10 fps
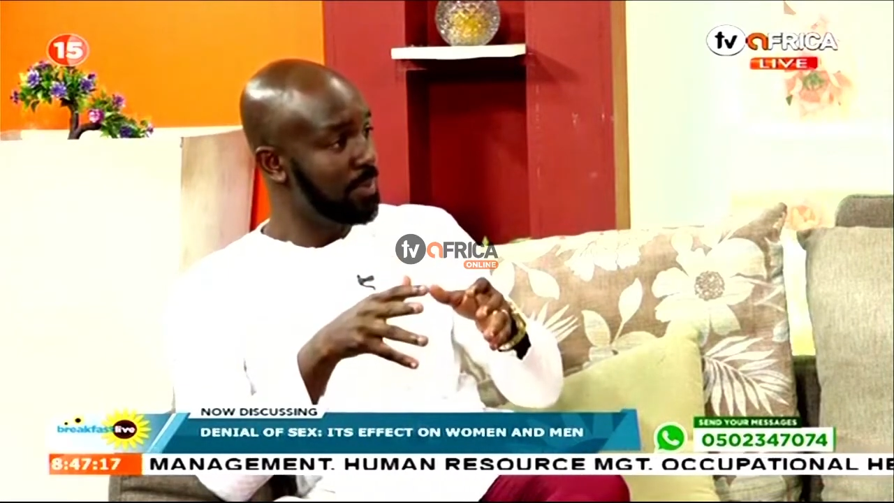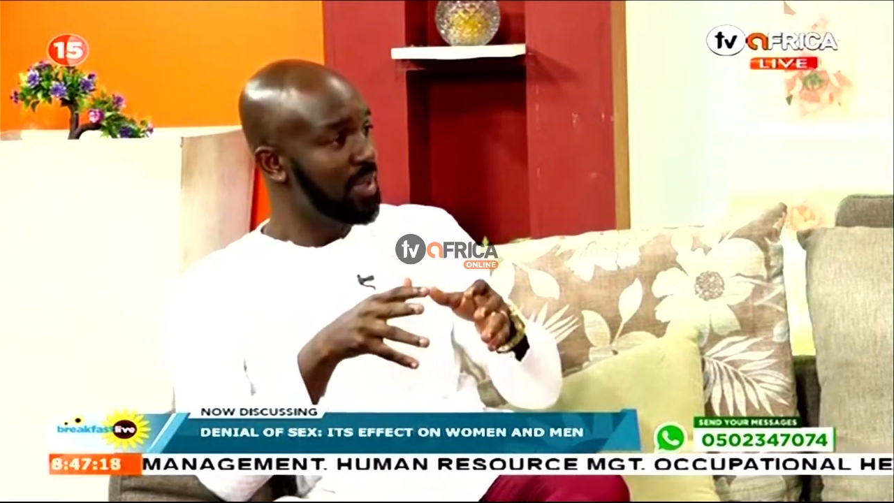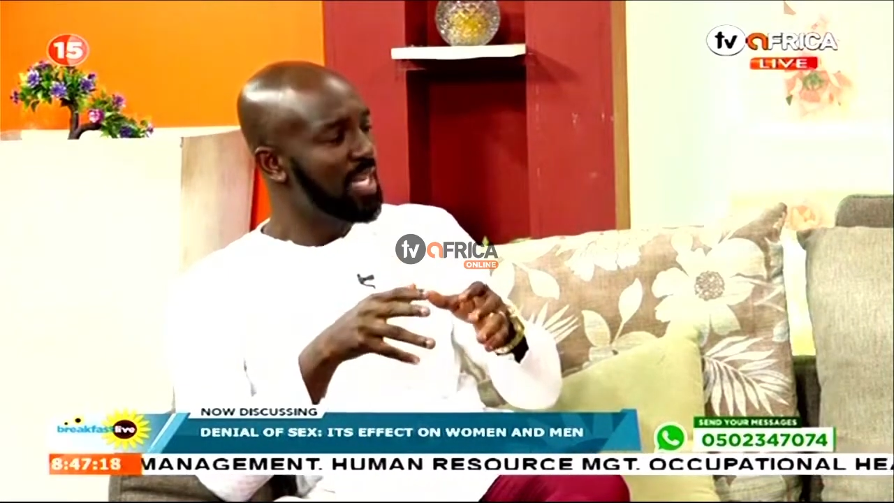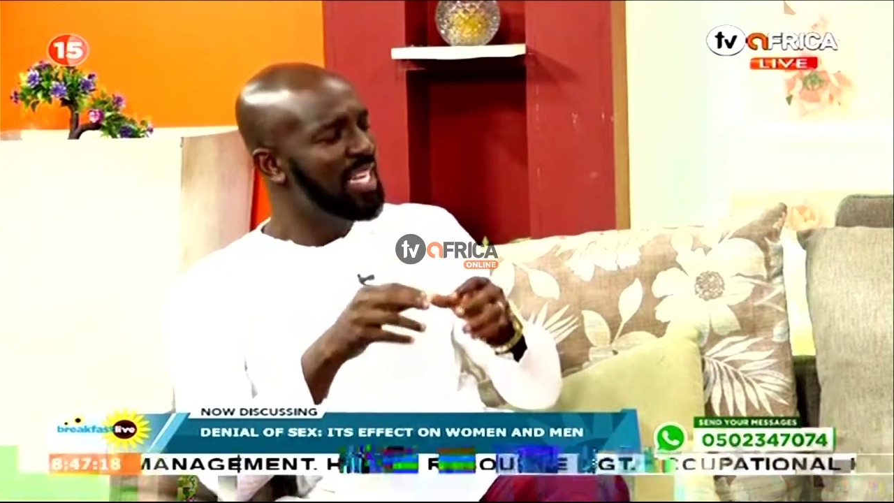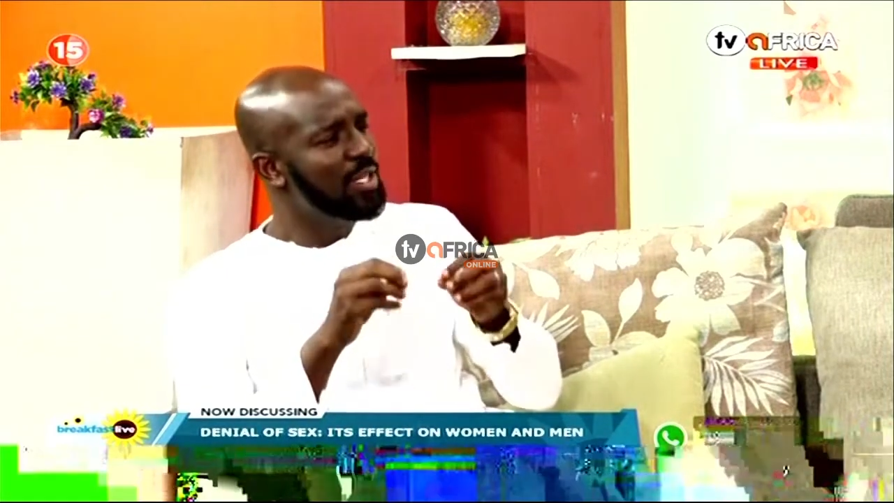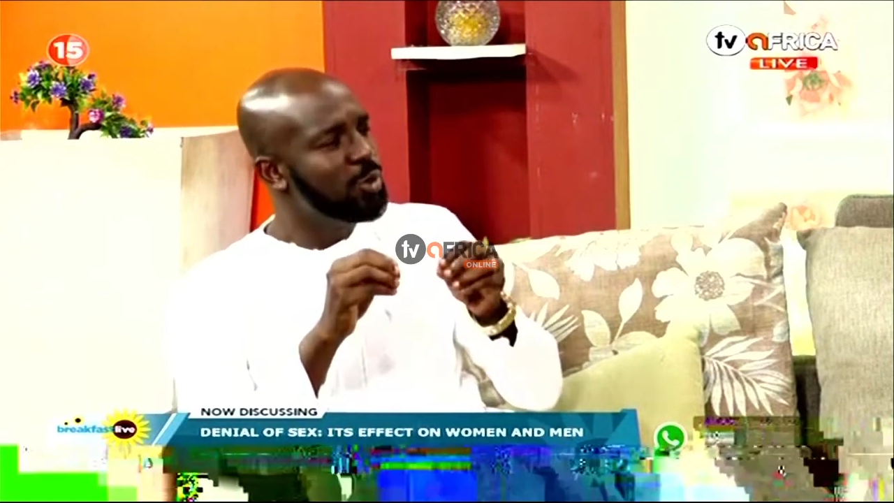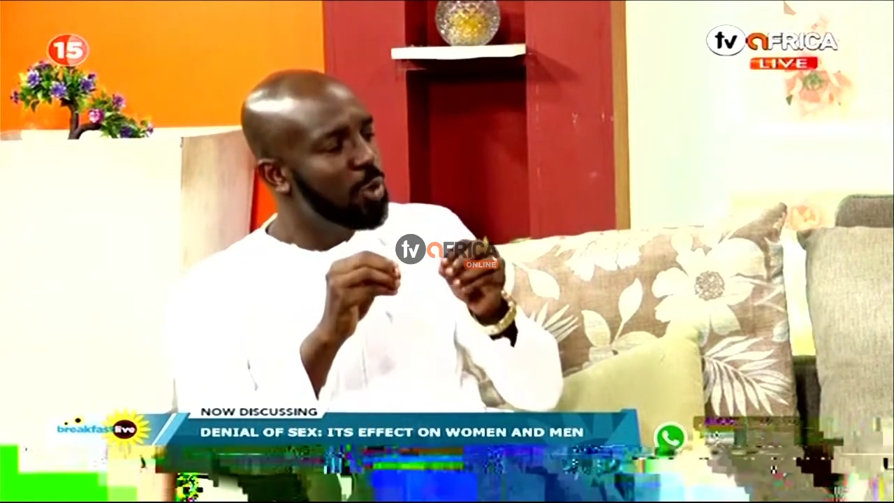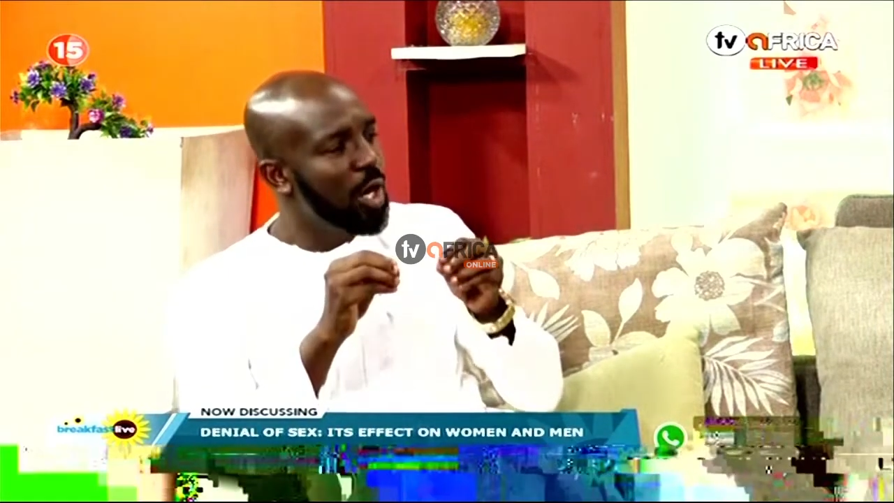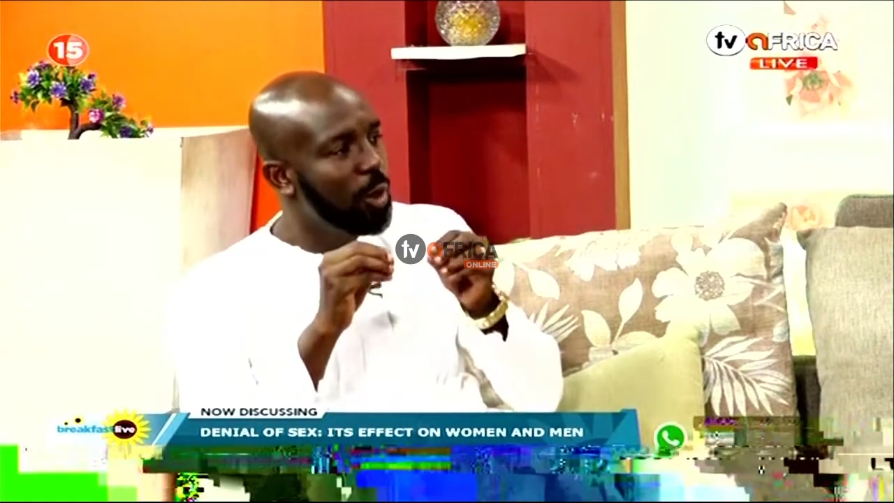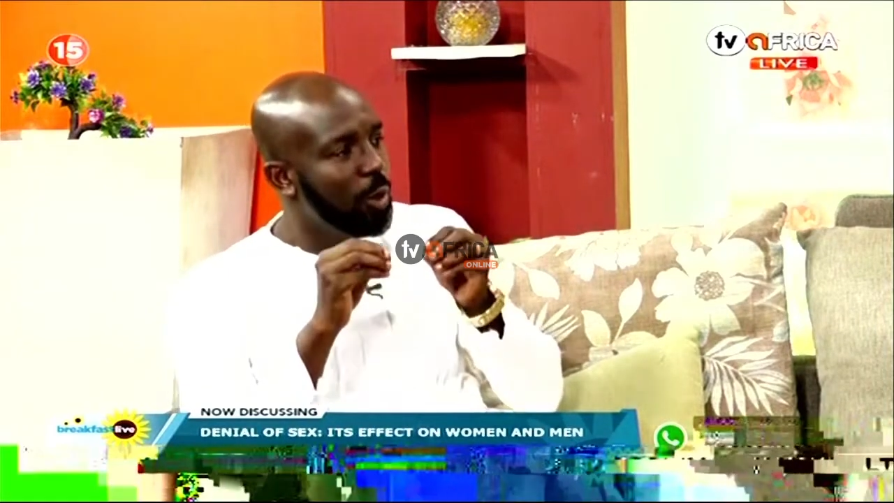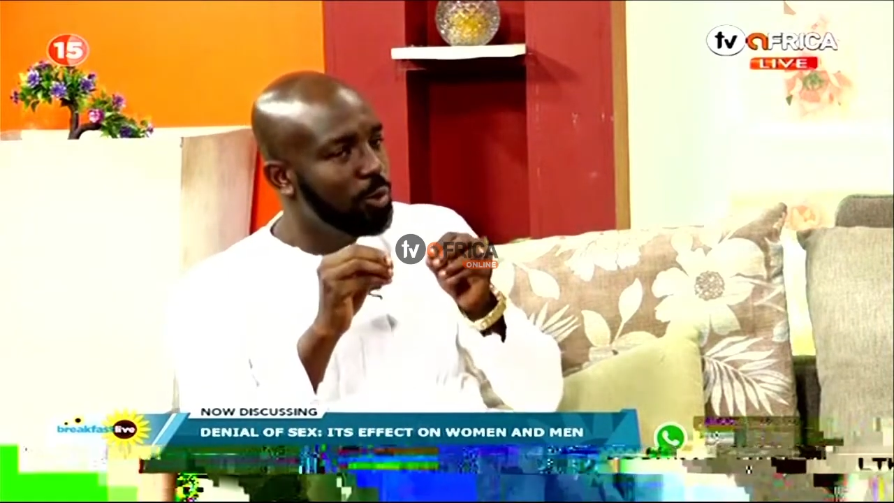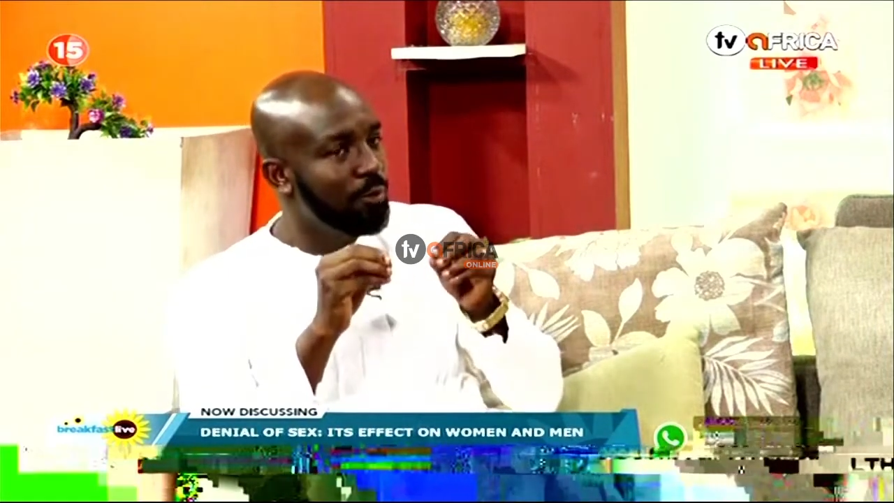into a lot of